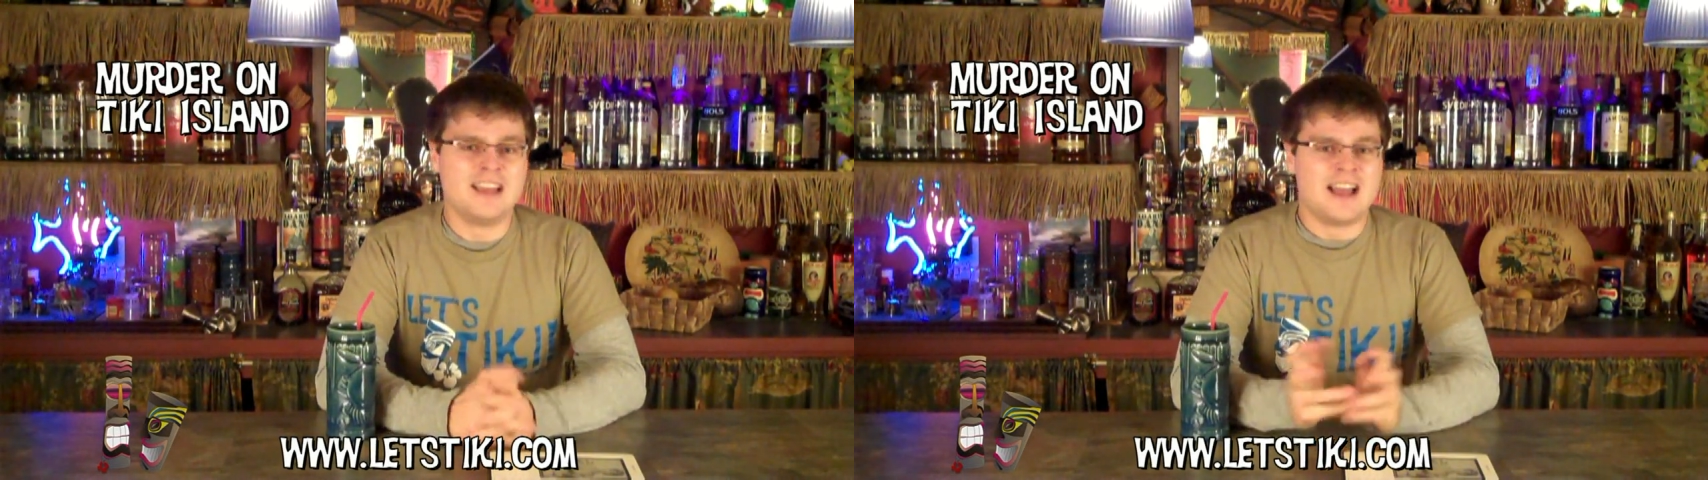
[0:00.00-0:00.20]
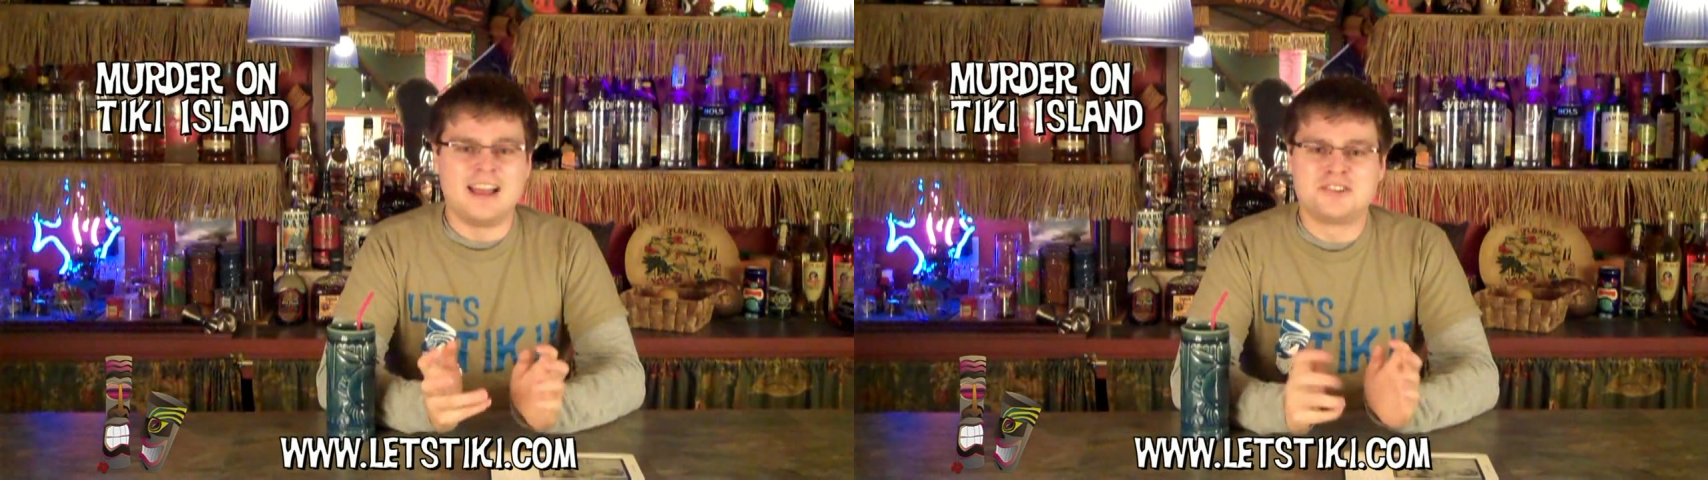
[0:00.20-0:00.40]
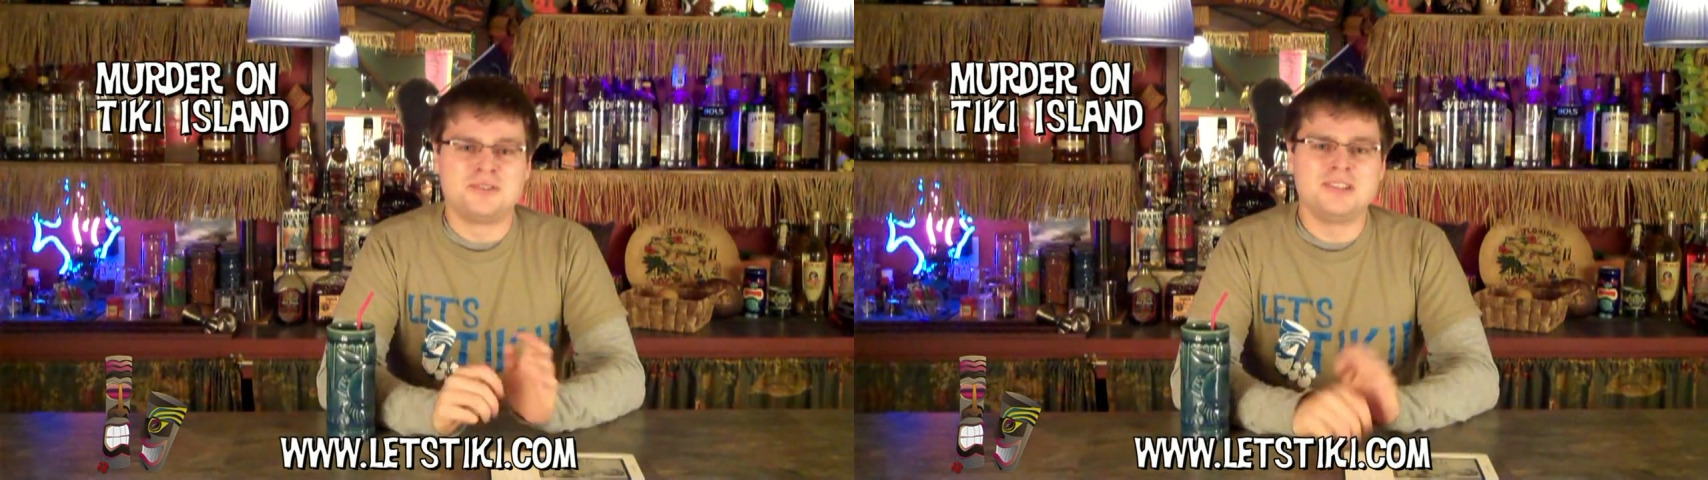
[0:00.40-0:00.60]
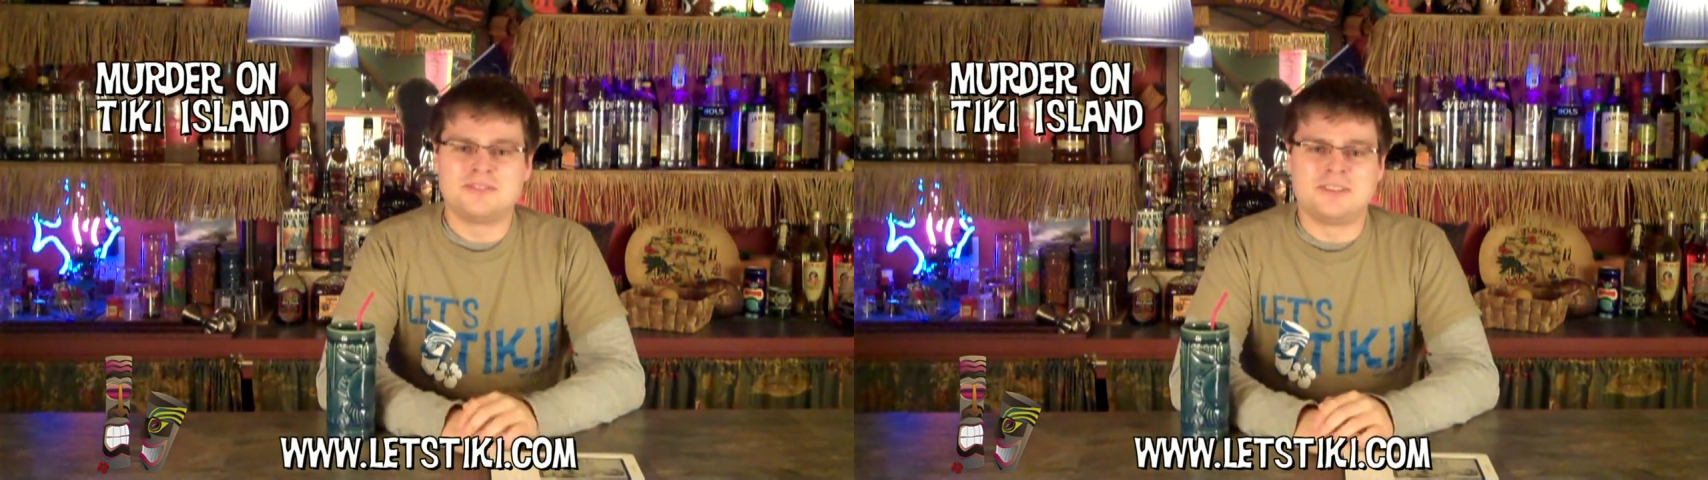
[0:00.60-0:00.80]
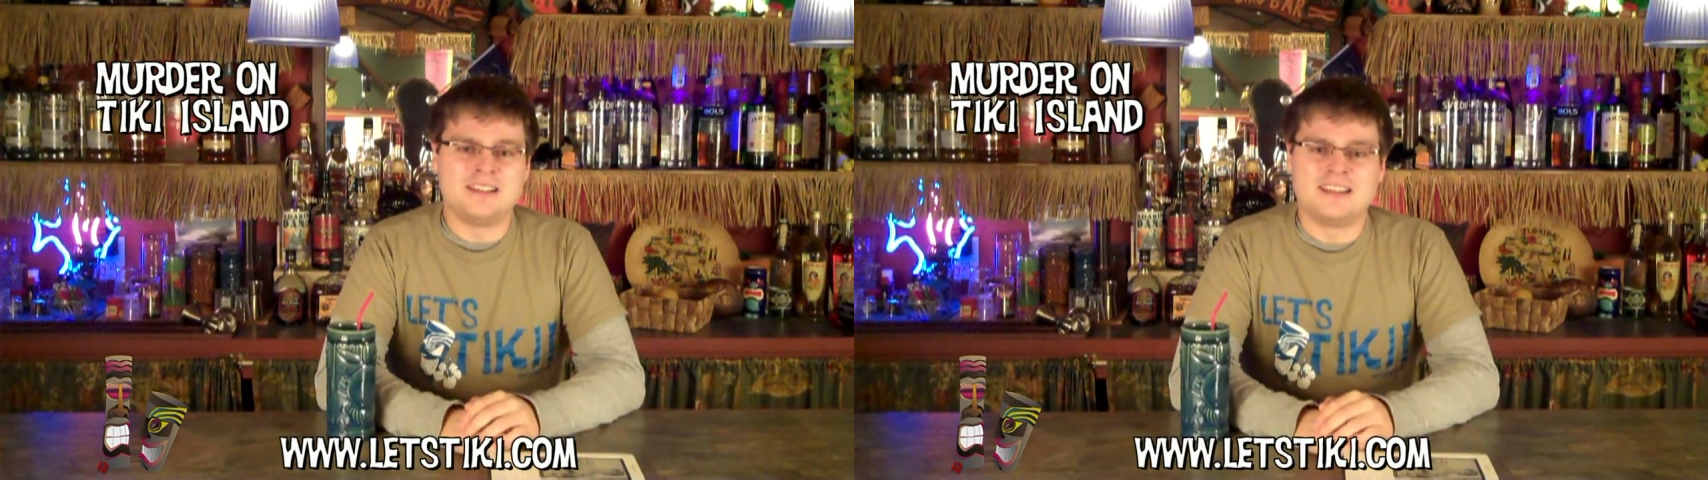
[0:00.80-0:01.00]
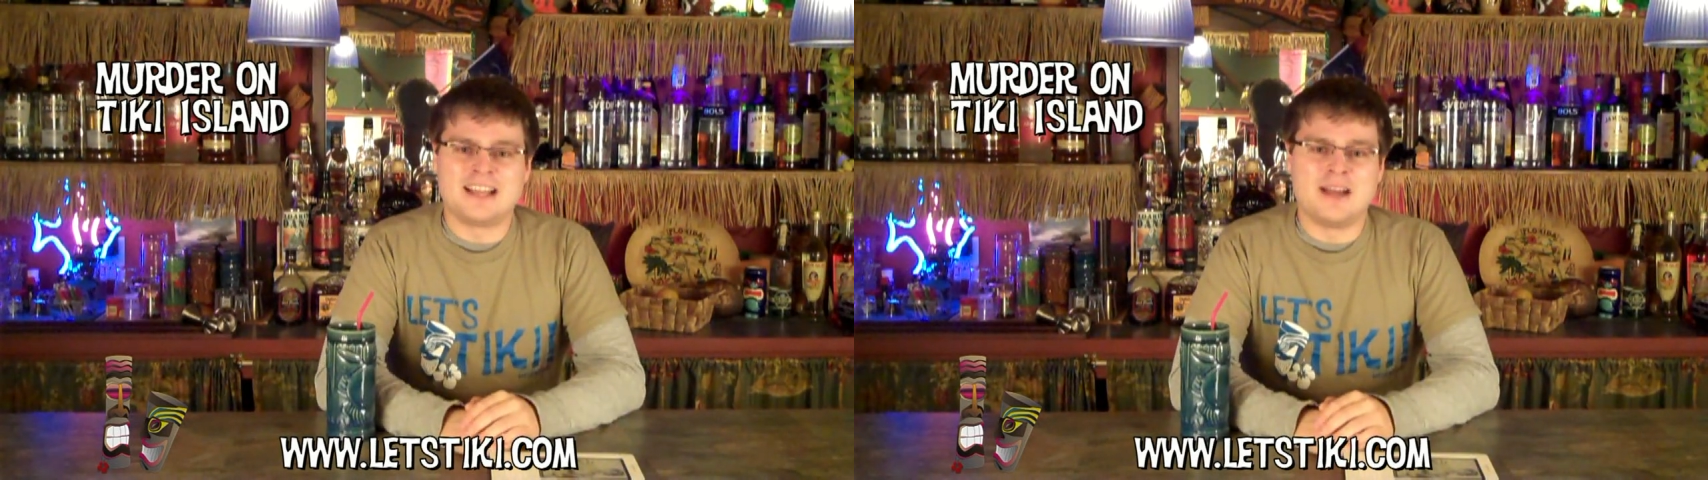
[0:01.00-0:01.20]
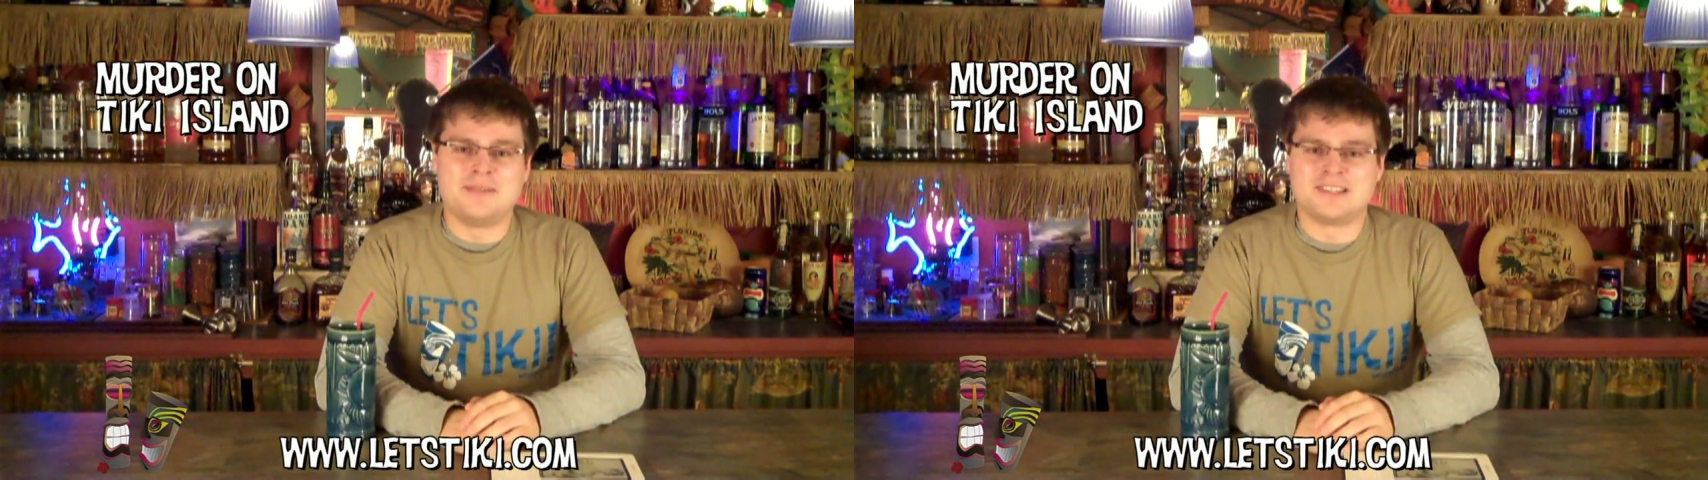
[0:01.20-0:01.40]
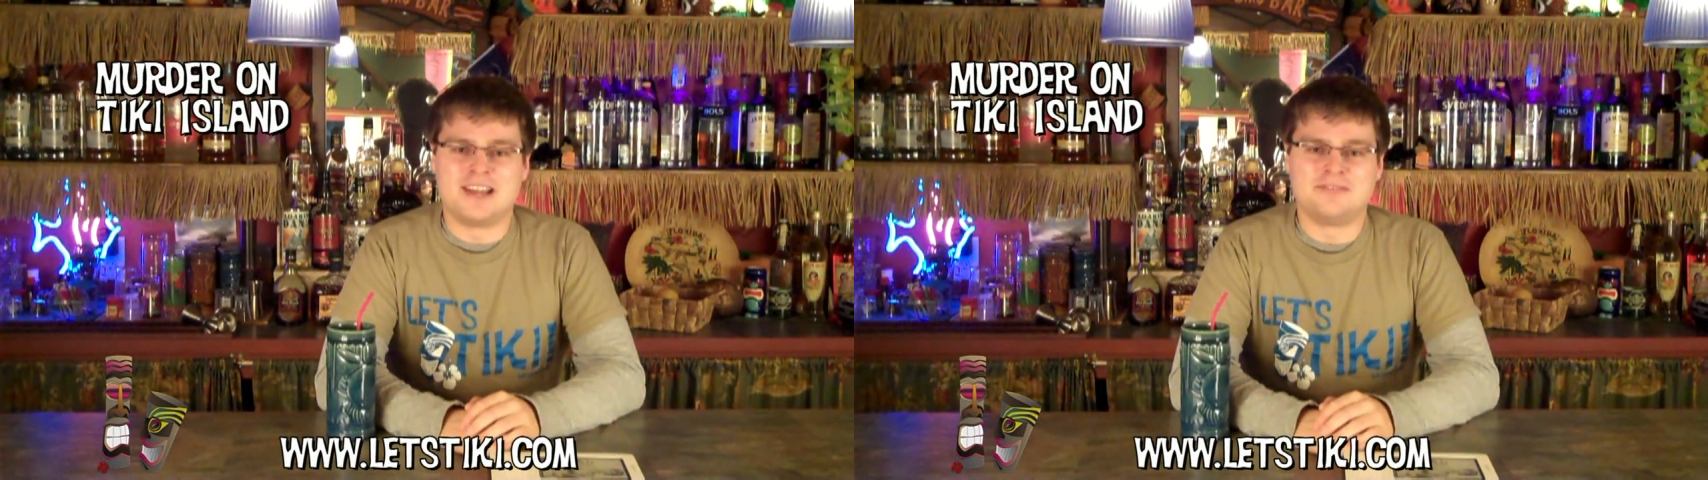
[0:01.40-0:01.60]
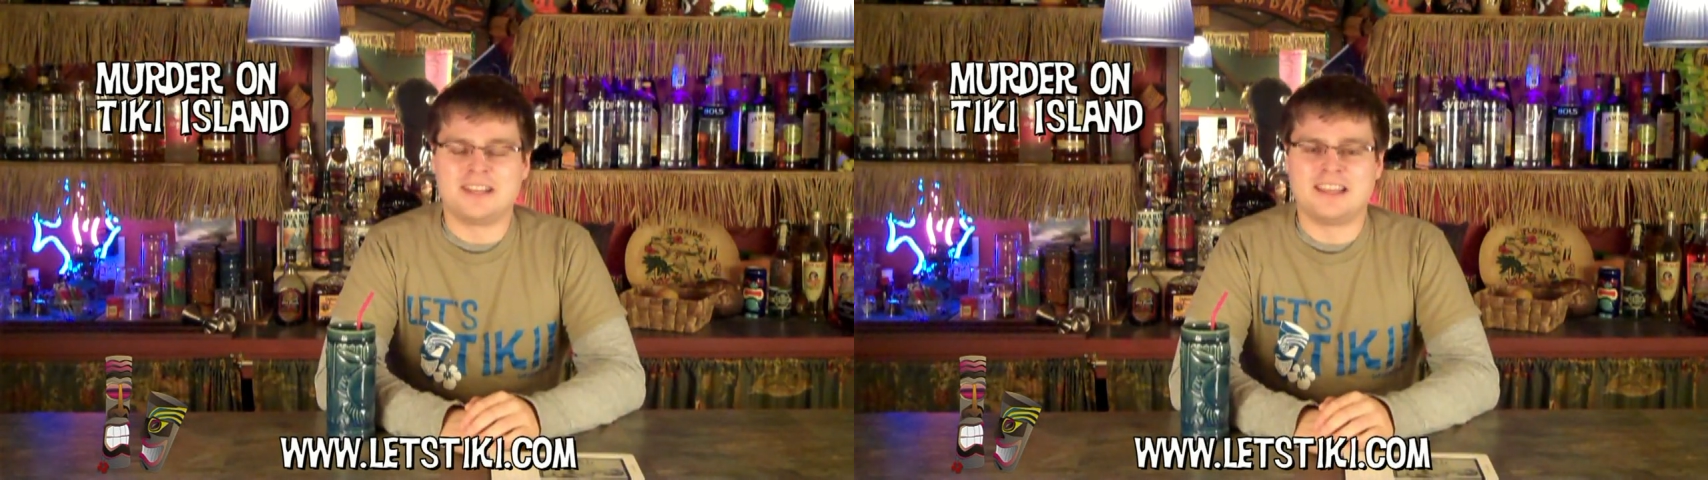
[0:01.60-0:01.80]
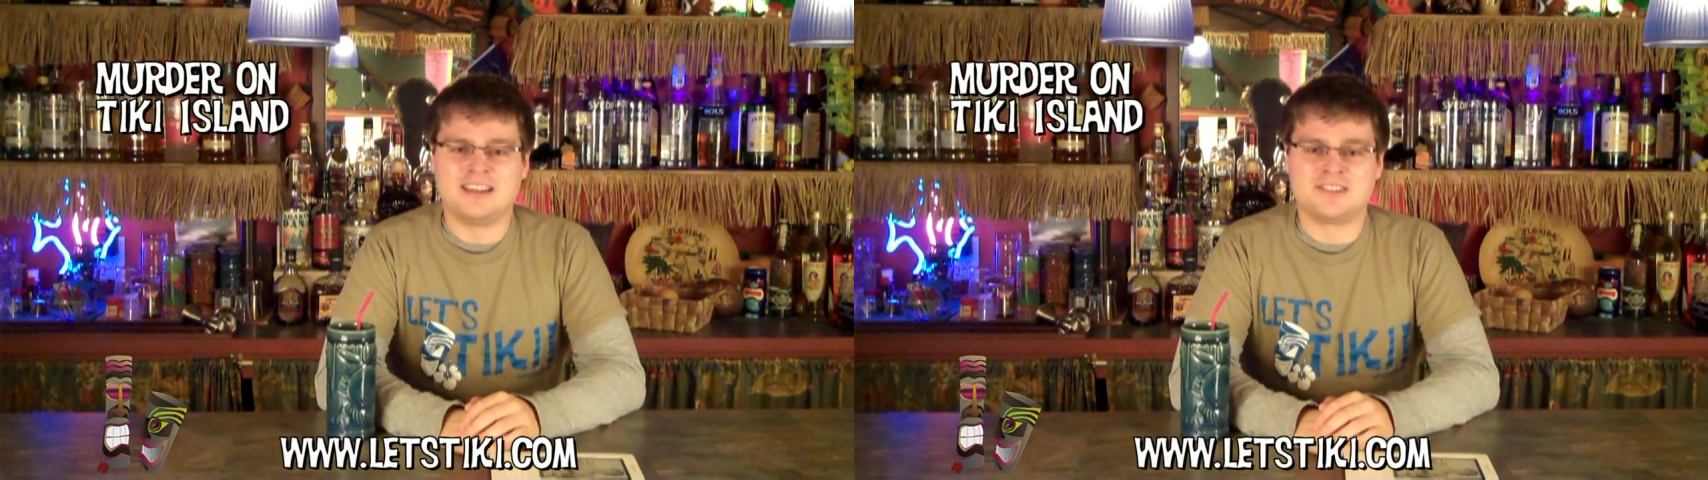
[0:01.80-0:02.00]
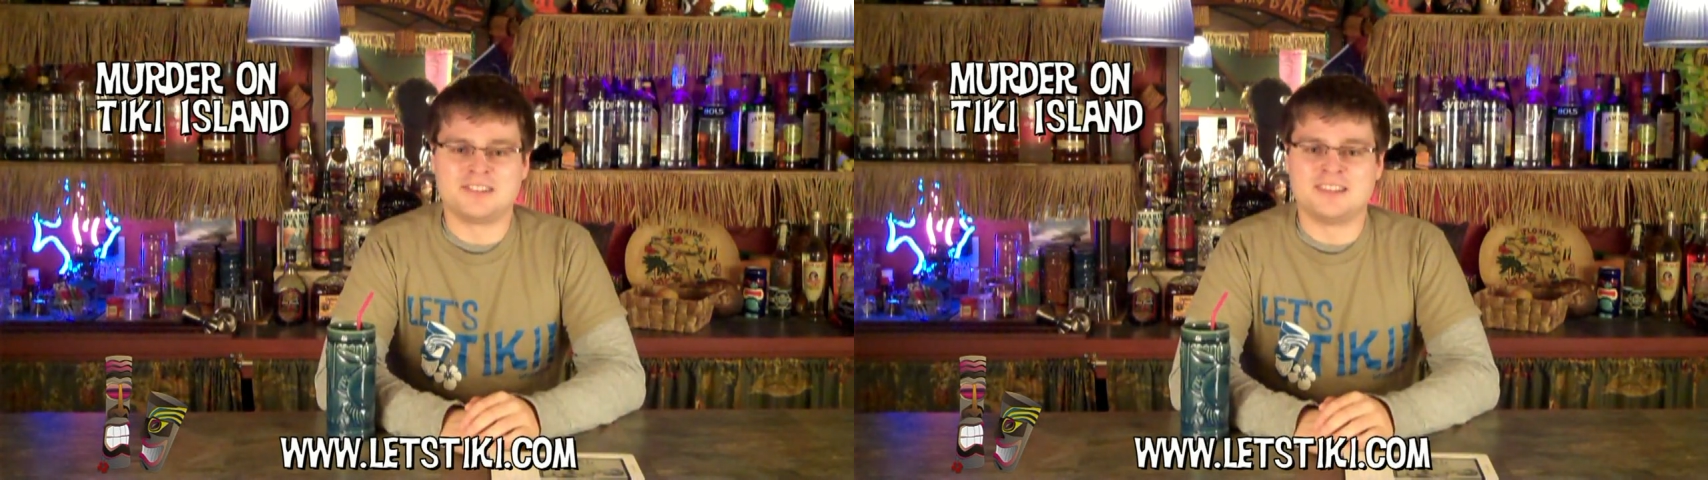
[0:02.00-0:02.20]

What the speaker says: I truly felt like I was on vacation,